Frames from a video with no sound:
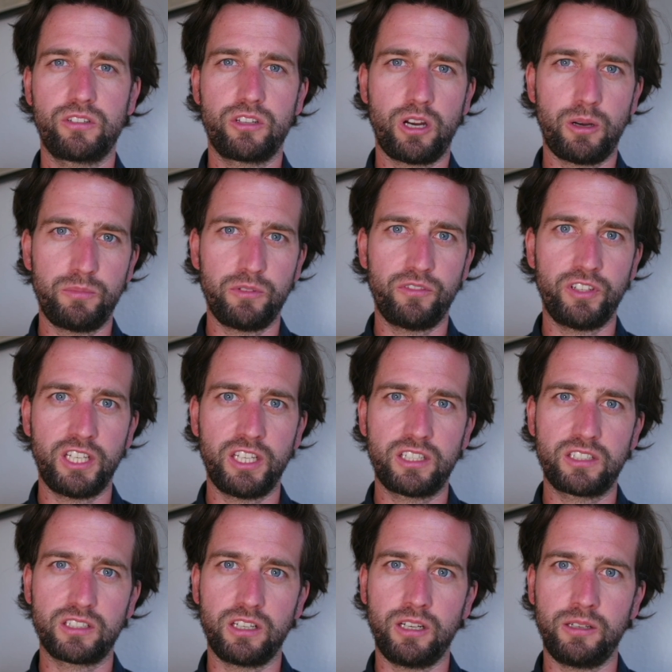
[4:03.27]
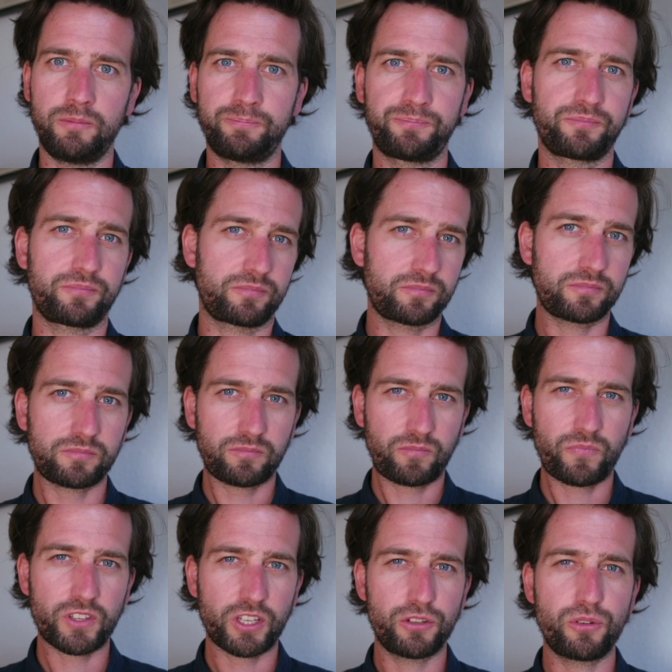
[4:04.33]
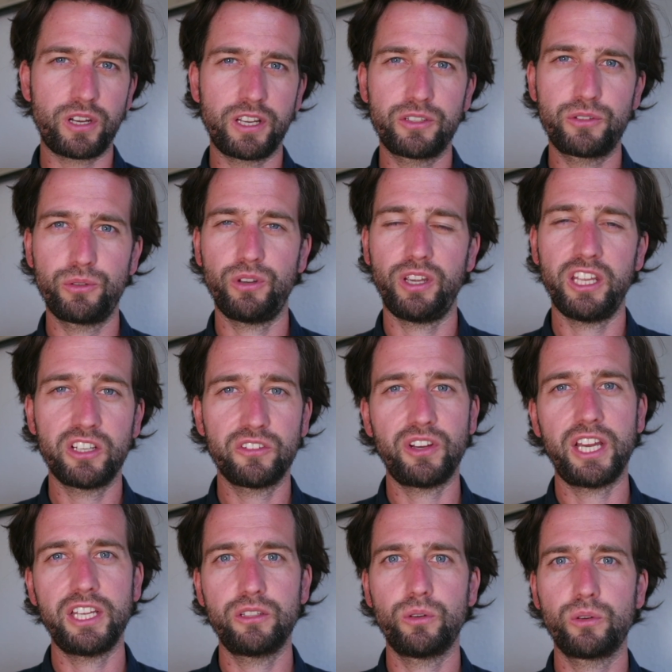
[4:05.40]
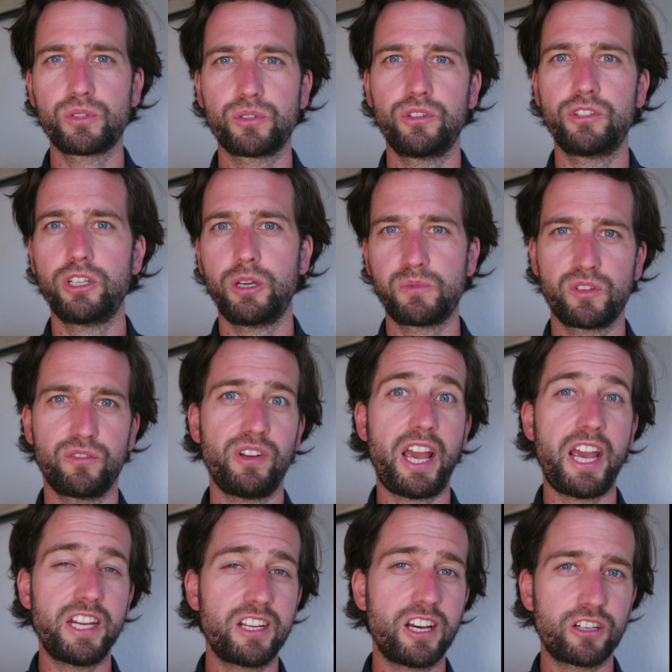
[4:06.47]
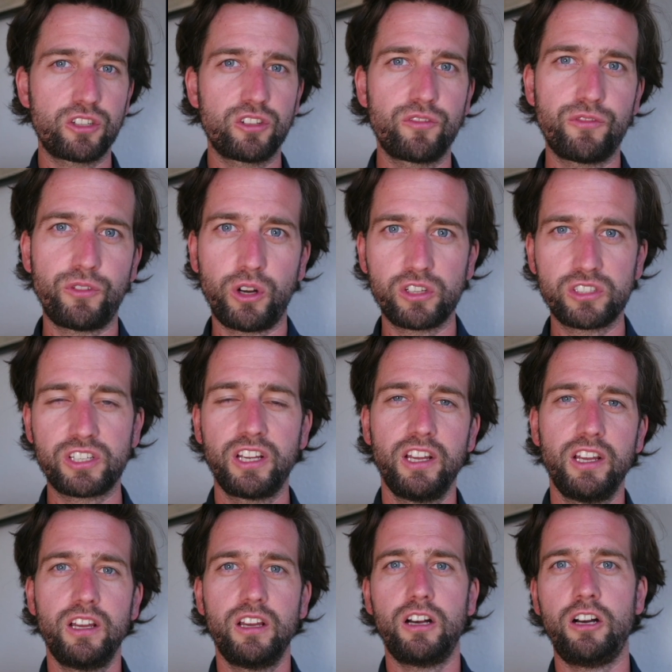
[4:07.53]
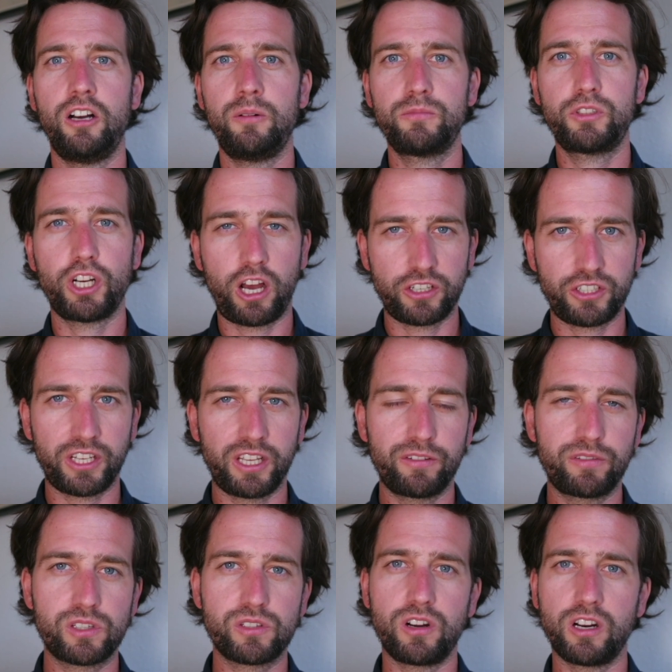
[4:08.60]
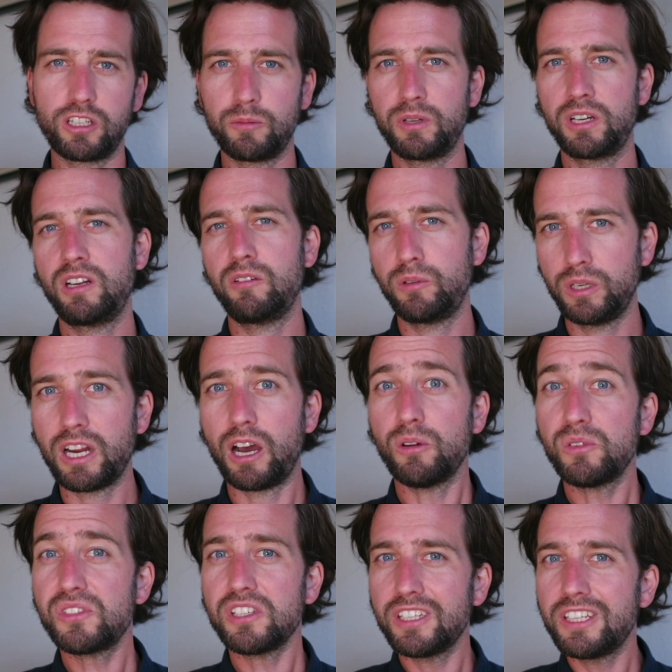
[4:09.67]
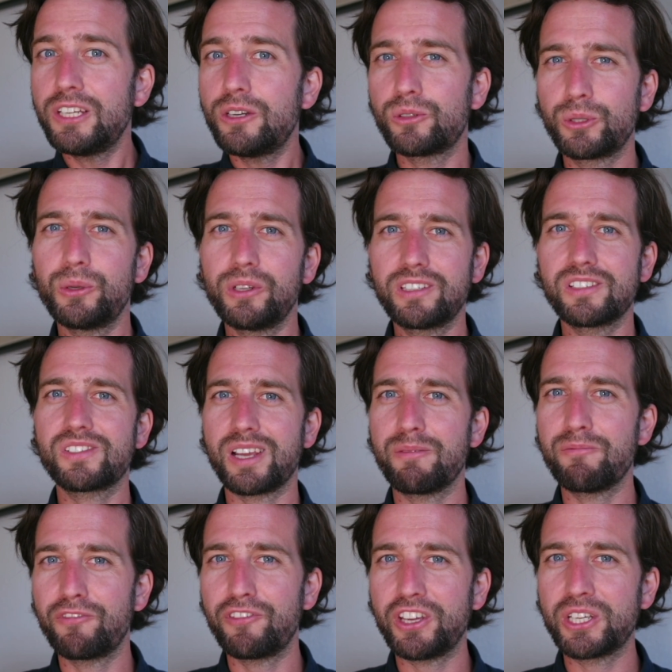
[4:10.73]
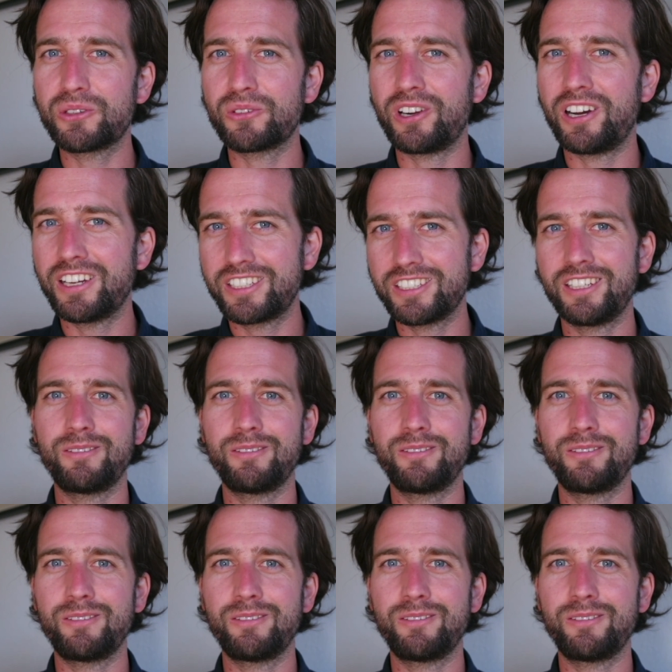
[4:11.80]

top of it, trying to innovate also in terms of 800 volt charging infrastructure. But we now see NIO doing the same thing, right?